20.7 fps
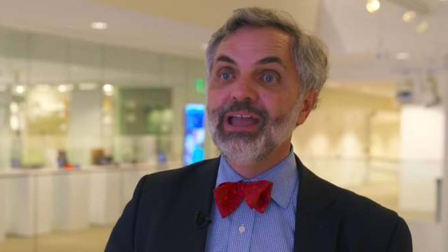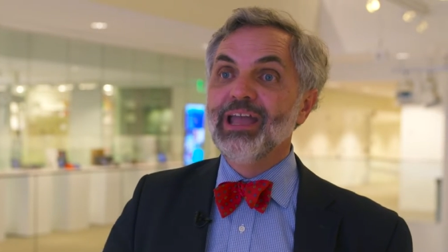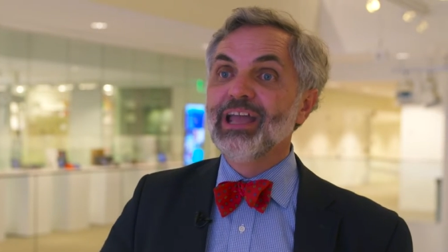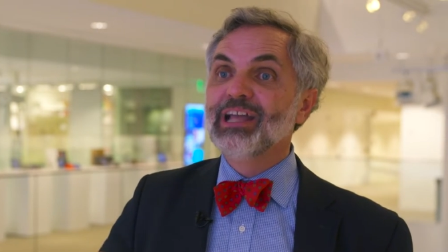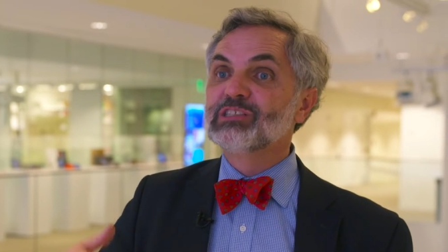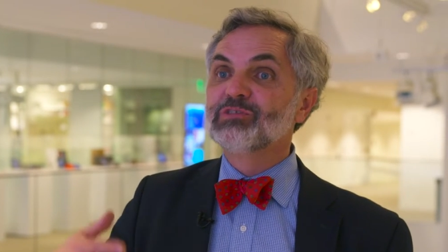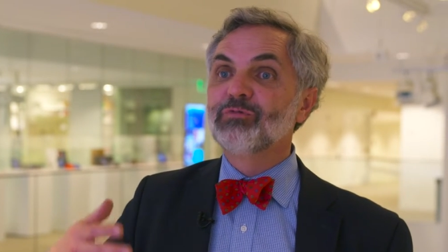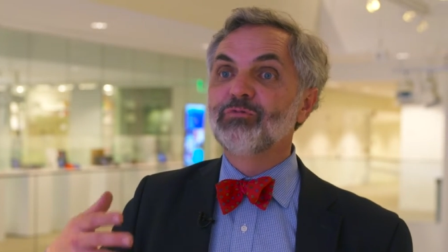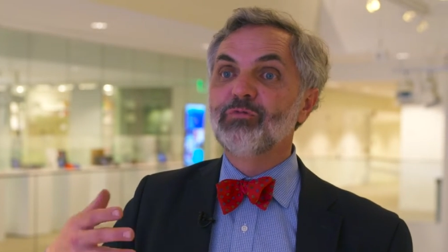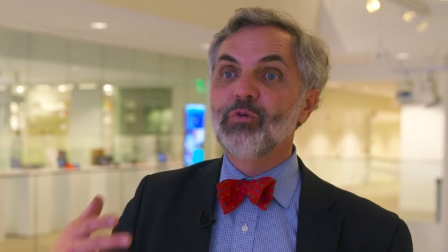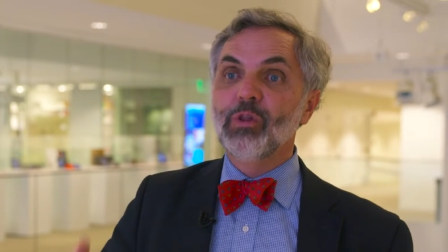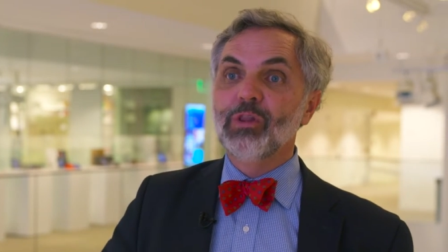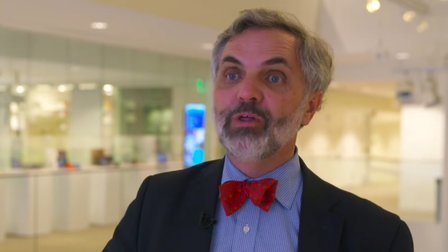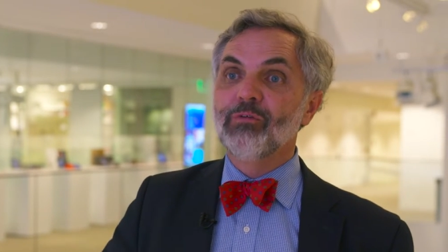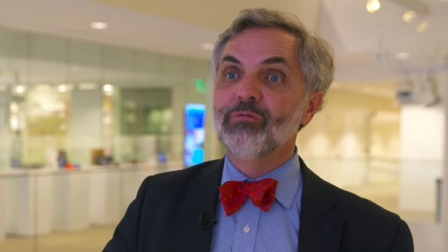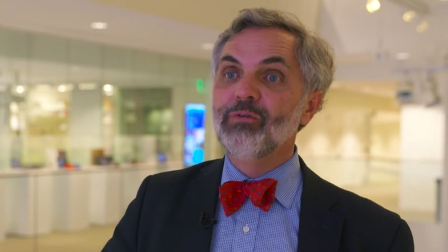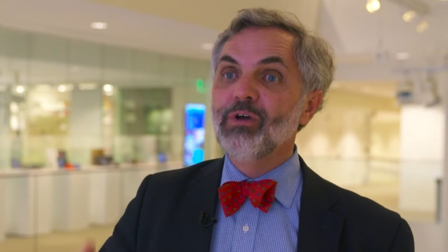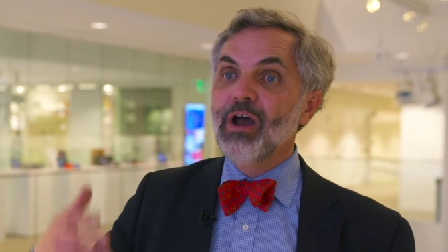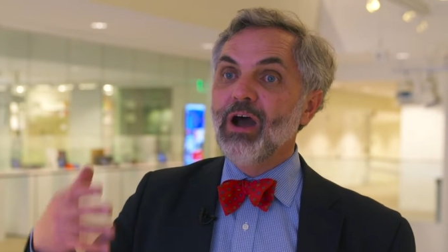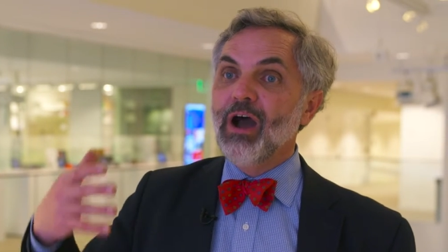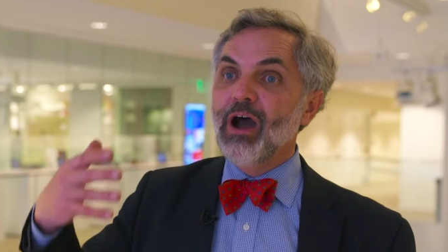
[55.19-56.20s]
it's full
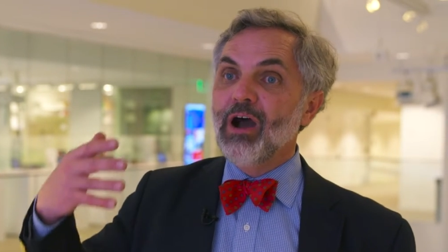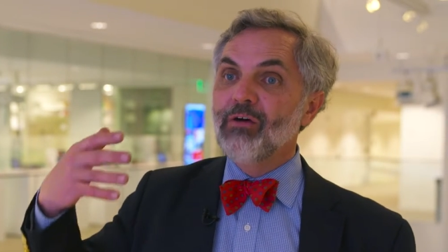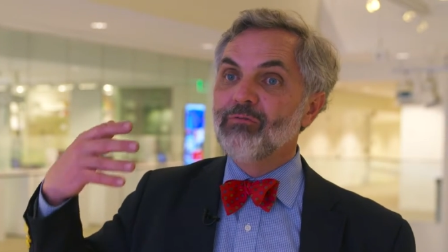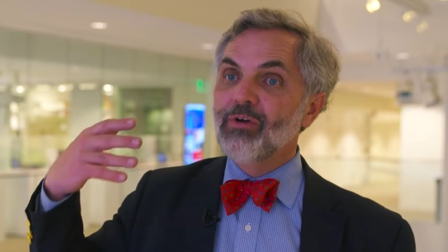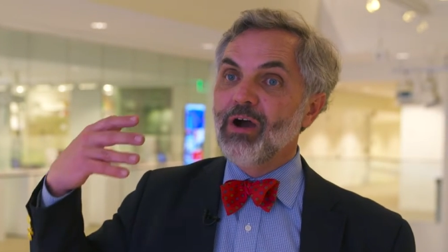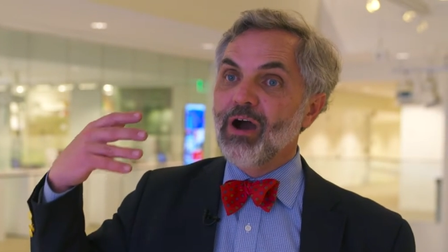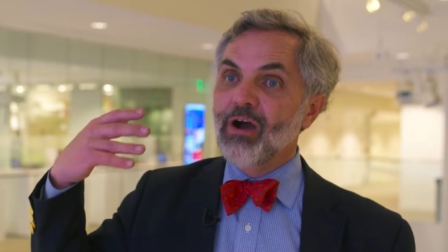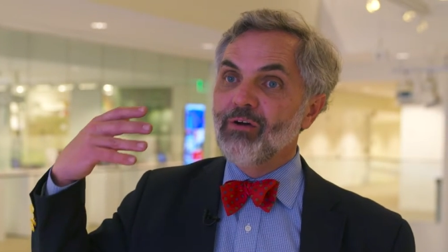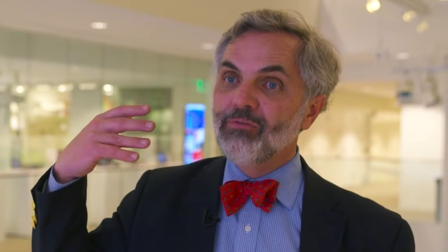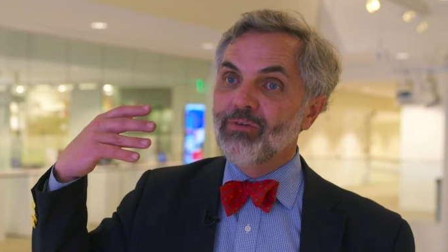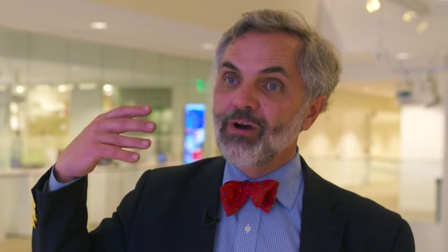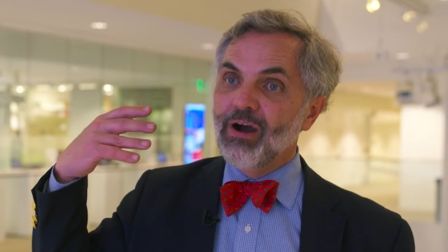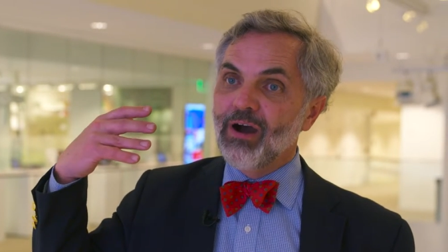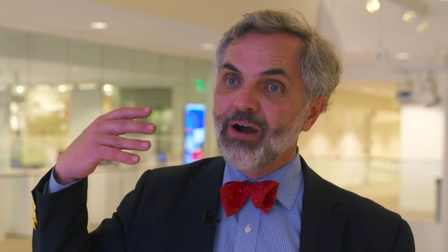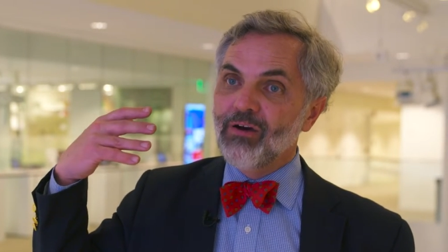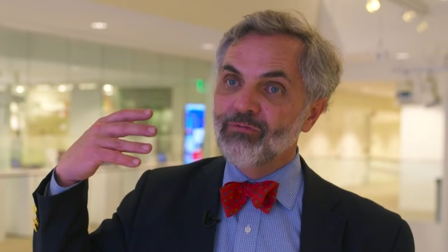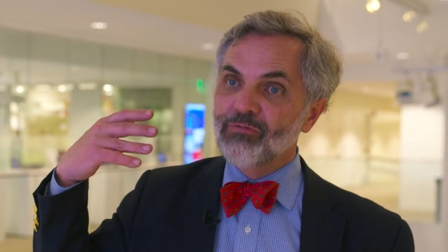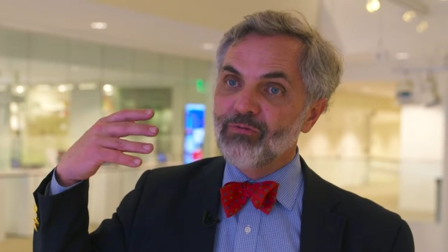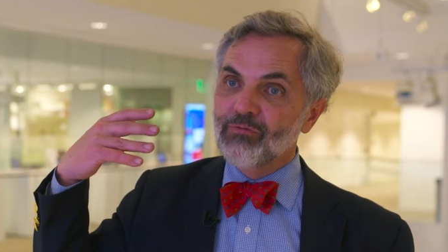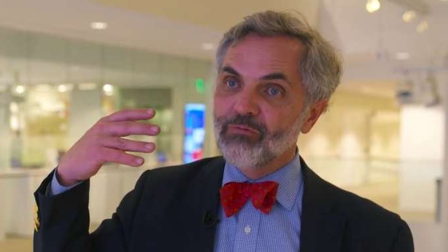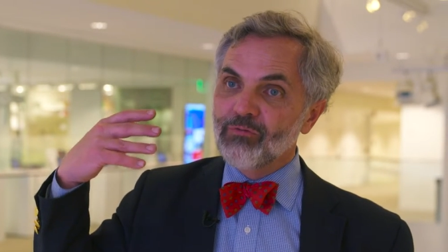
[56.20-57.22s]
of, of, of,
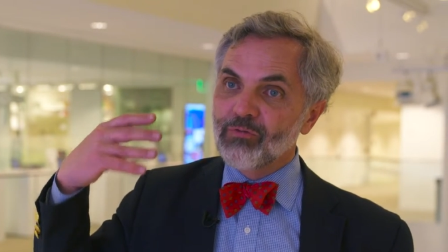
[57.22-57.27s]
of